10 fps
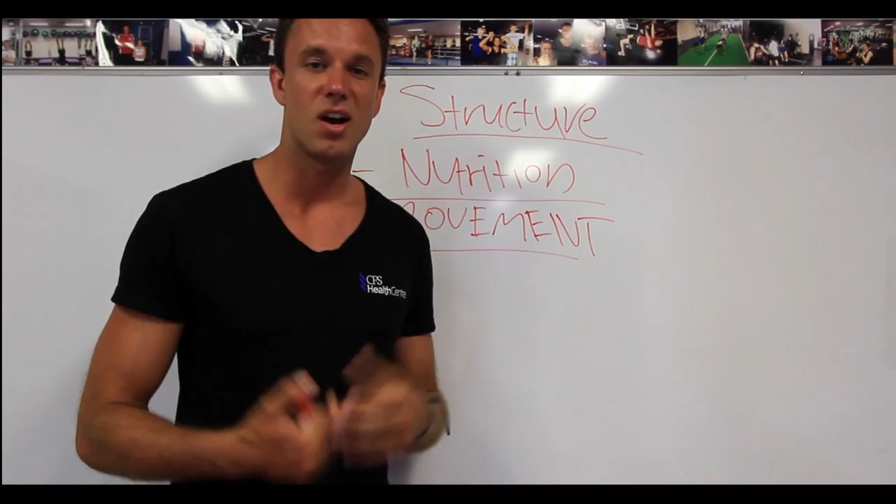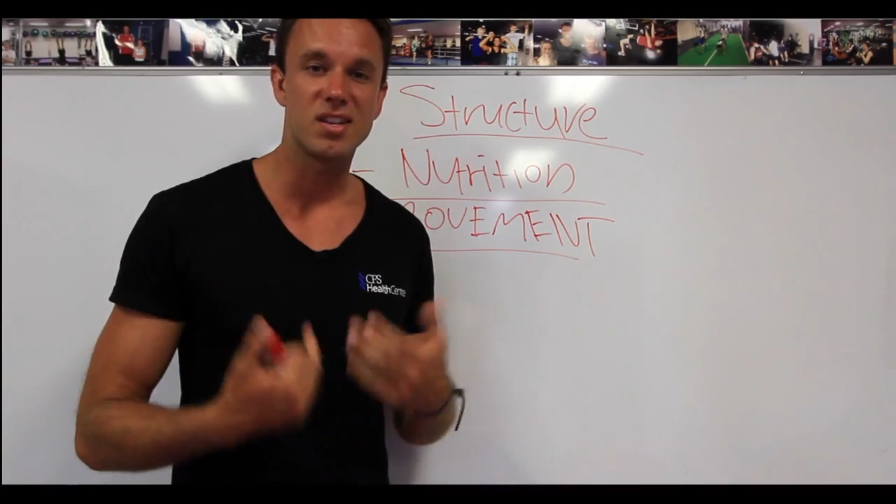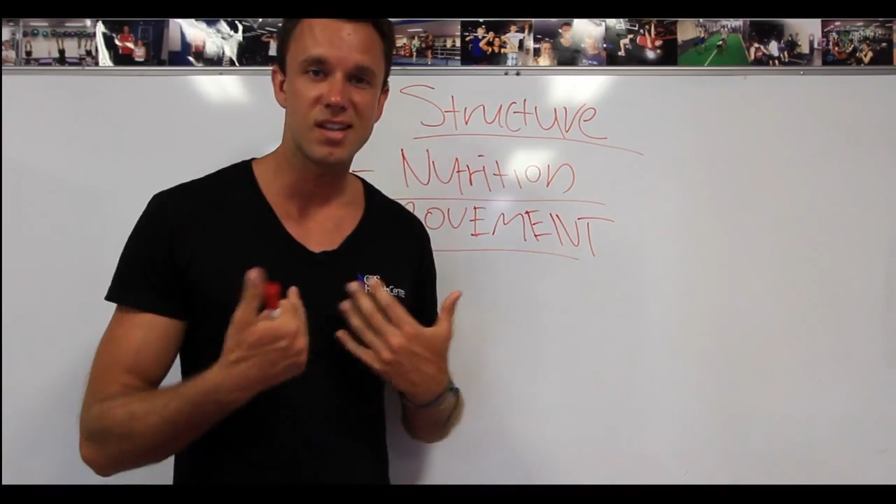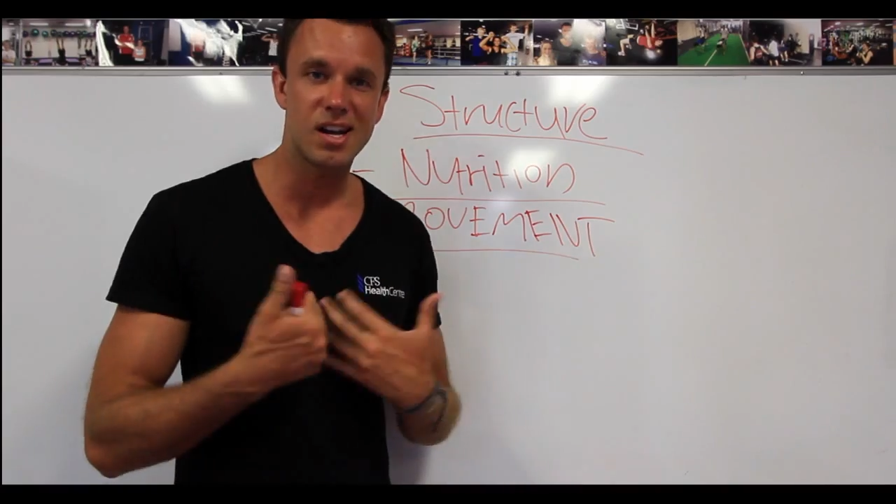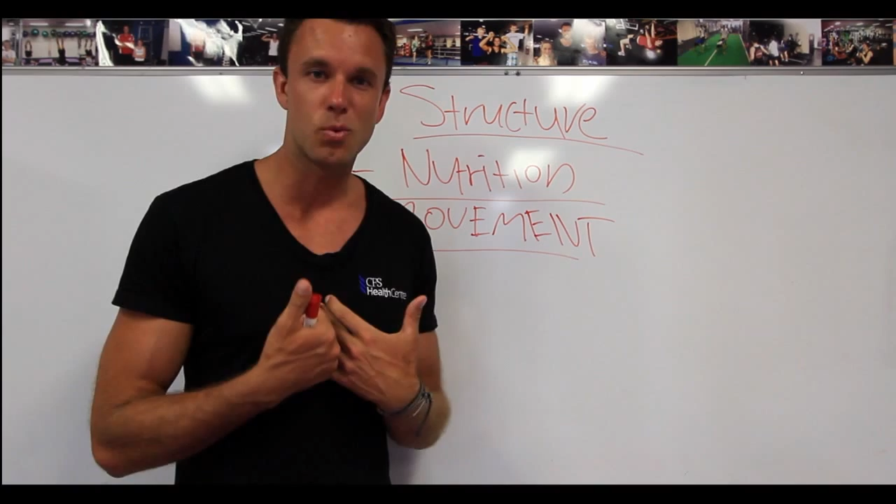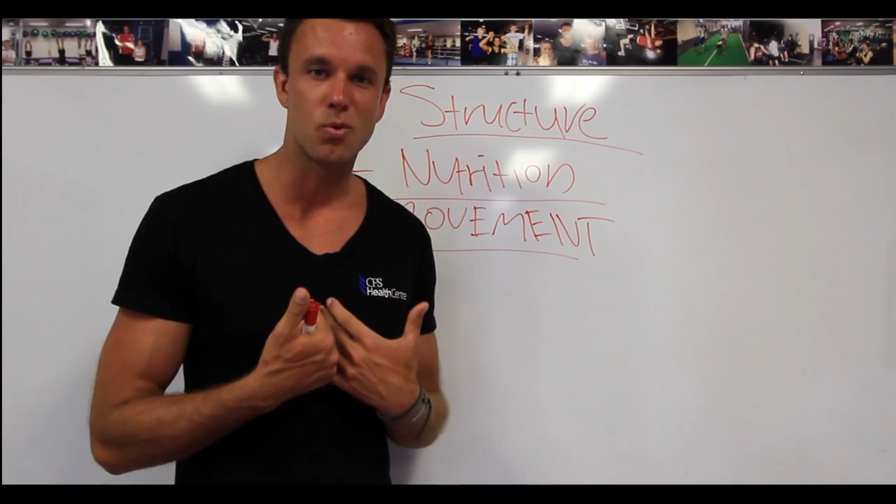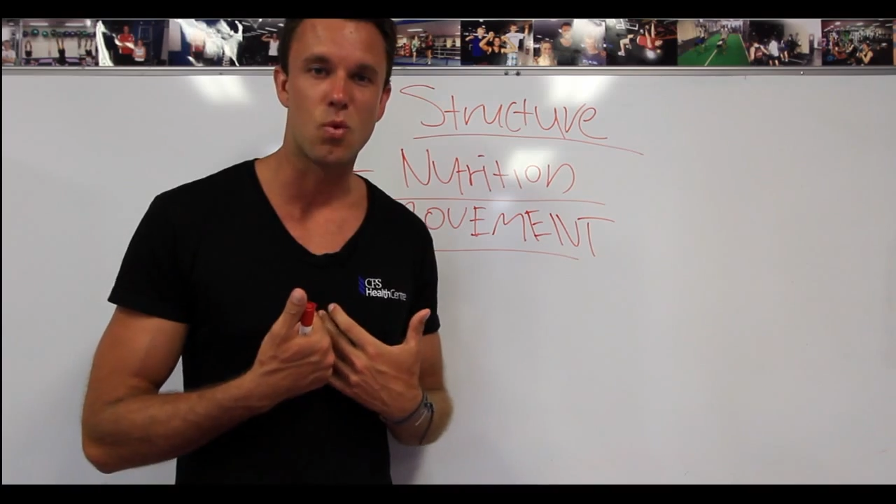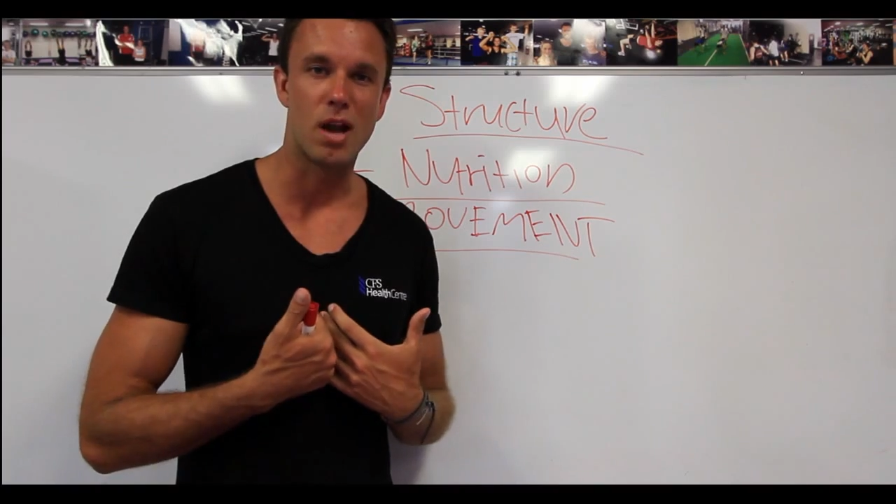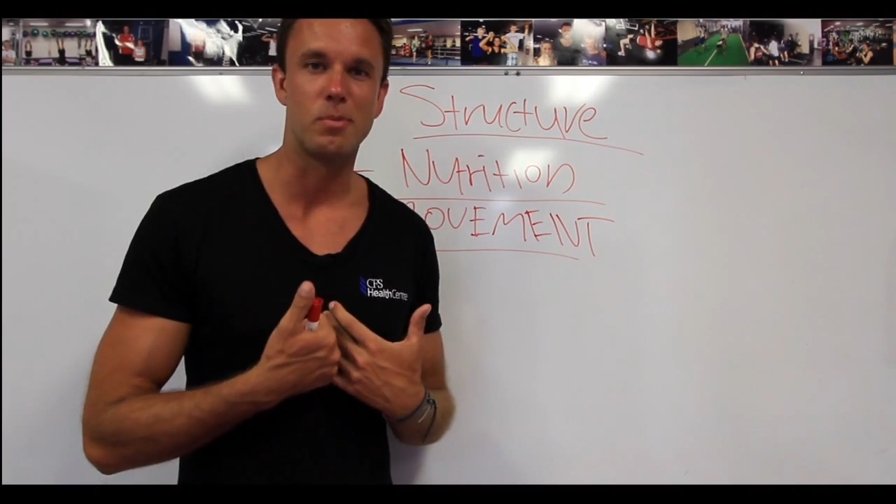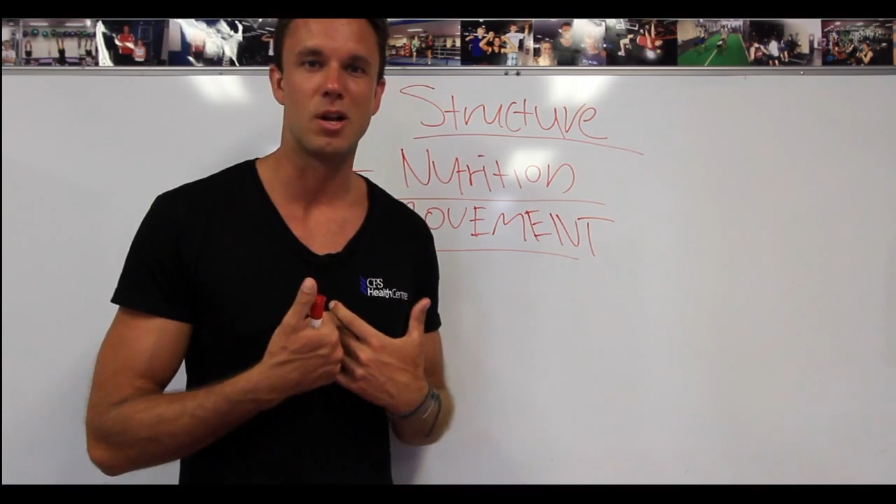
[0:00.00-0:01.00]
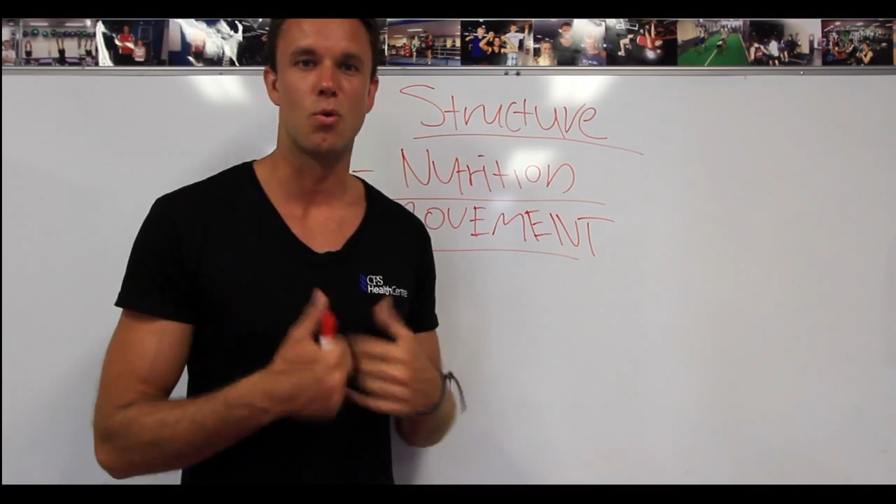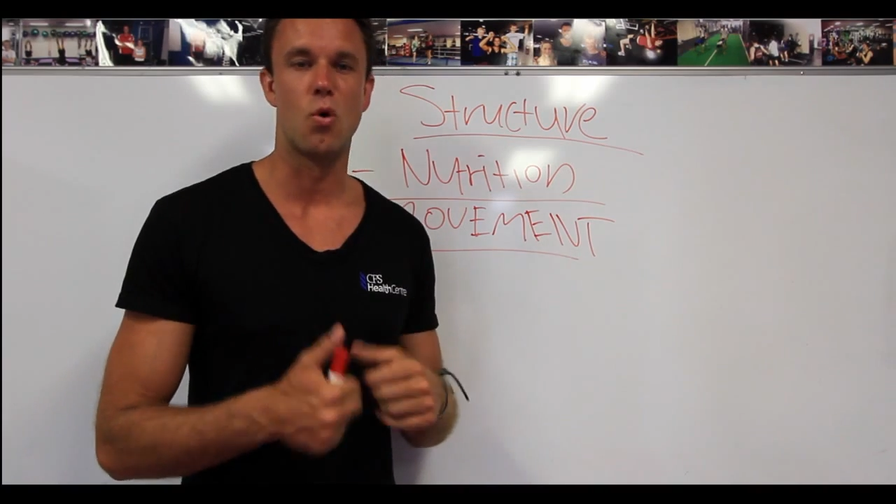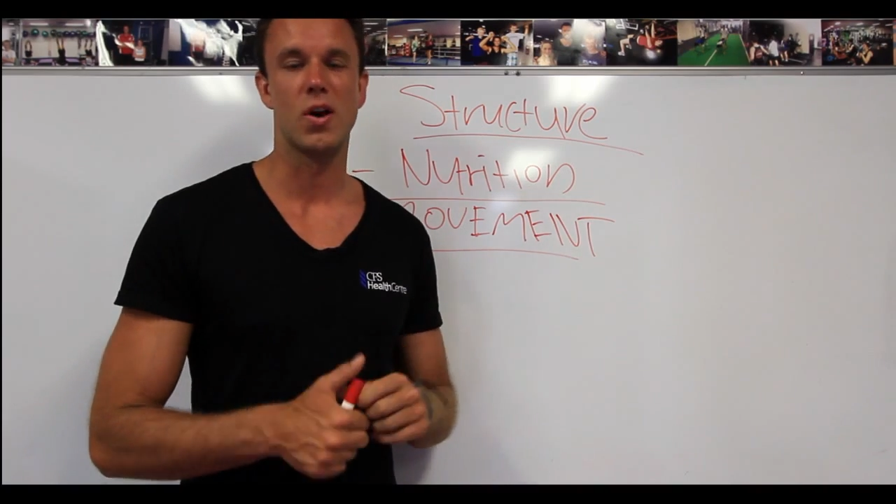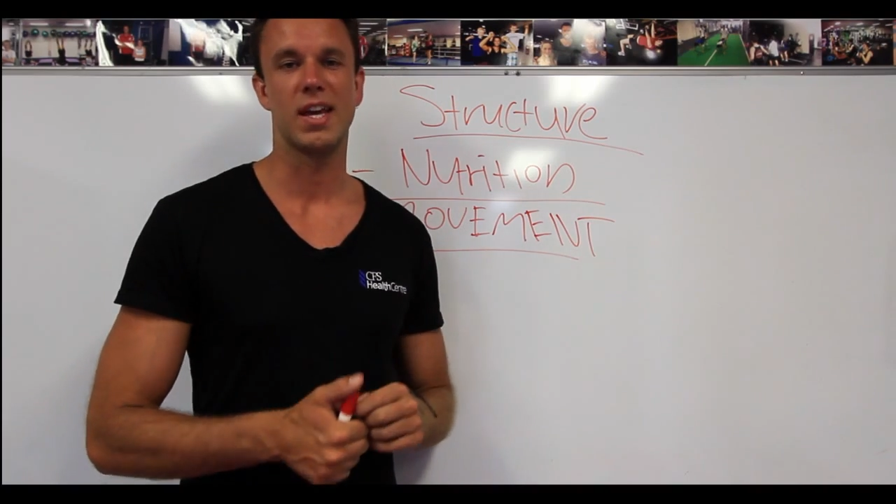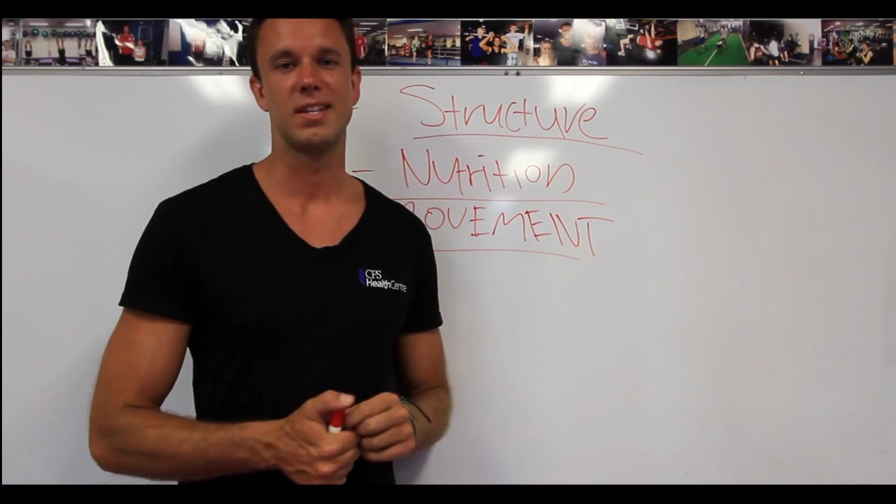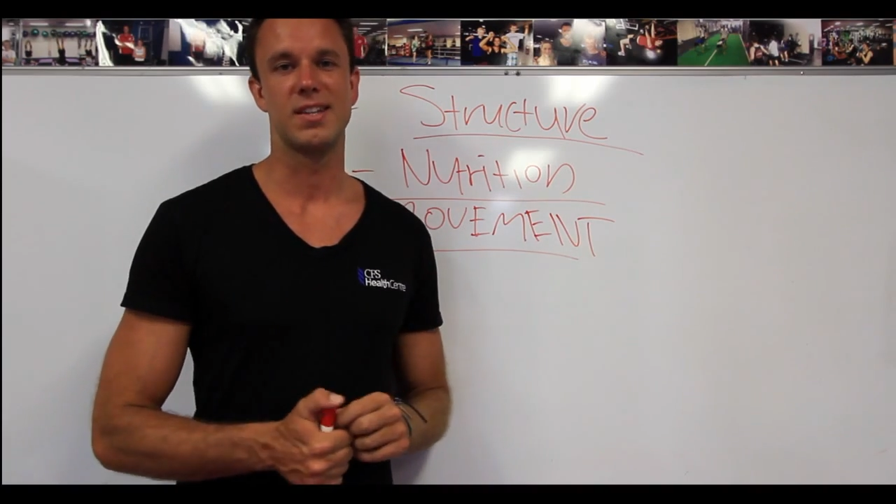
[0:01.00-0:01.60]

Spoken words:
I started with 1 minute walking